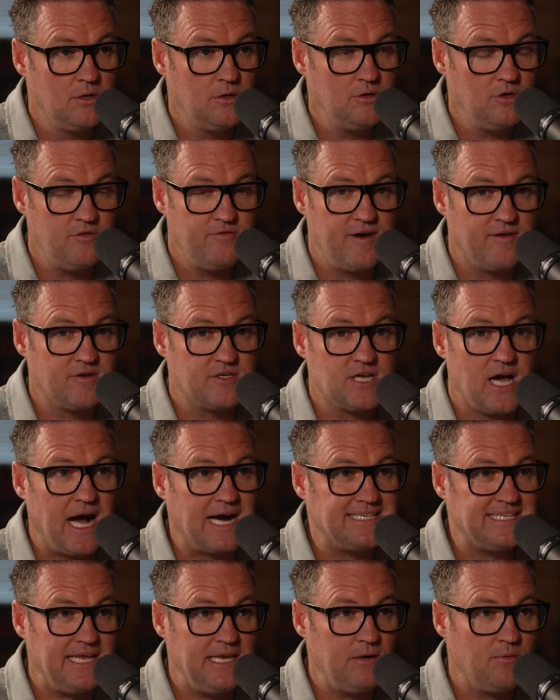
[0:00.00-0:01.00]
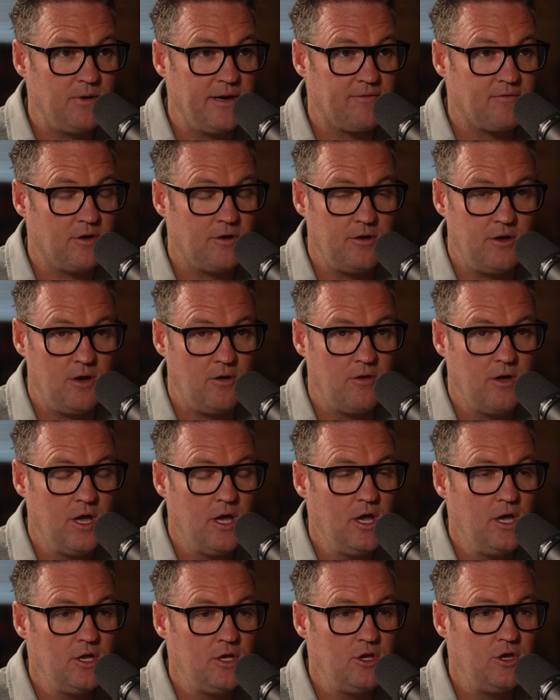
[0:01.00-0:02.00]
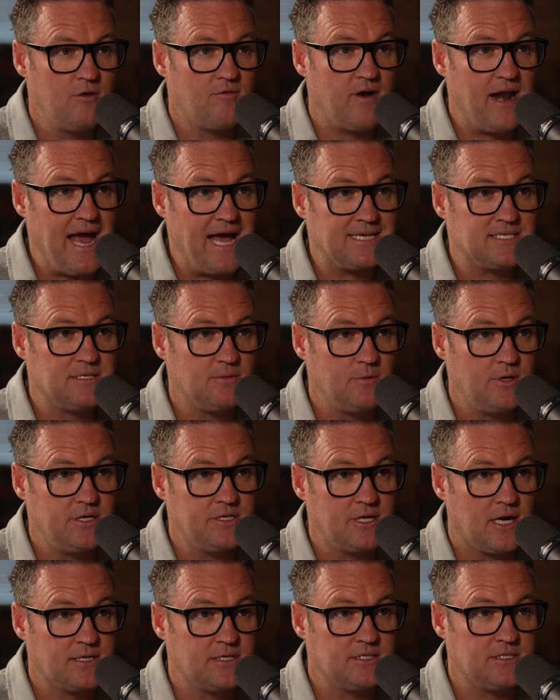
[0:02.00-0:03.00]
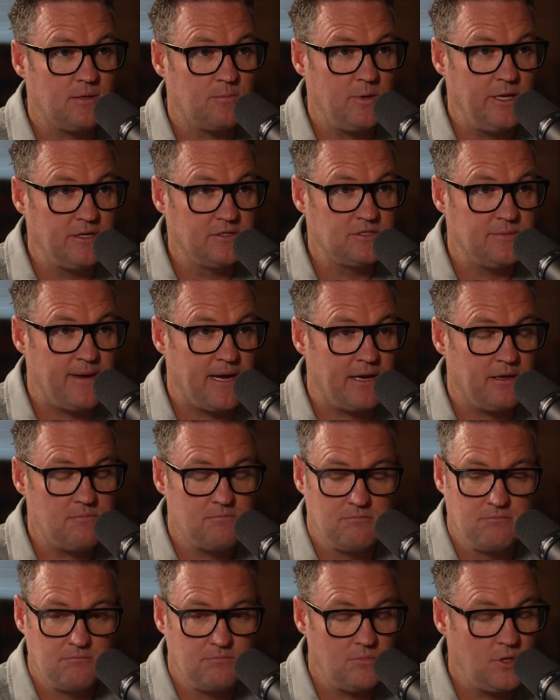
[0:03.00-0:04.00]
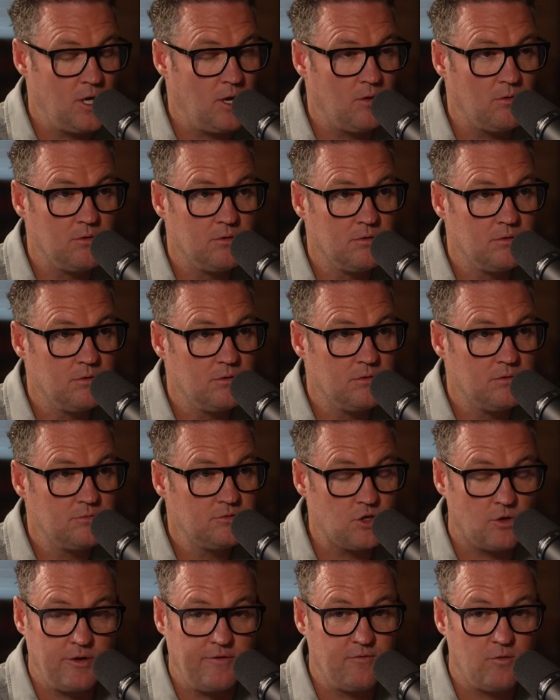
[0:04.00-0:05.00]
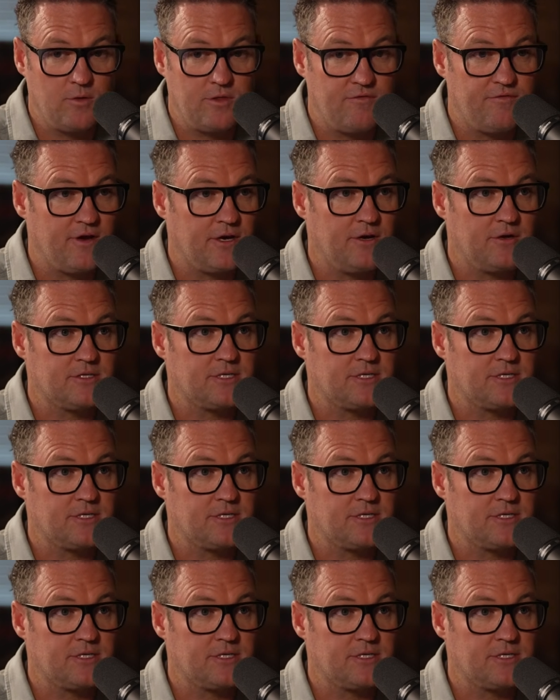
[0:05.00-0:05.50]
You've never talked to anyone ever. No. You never asked someone to talk to someone else about it. No. Don't even know what the fuck you're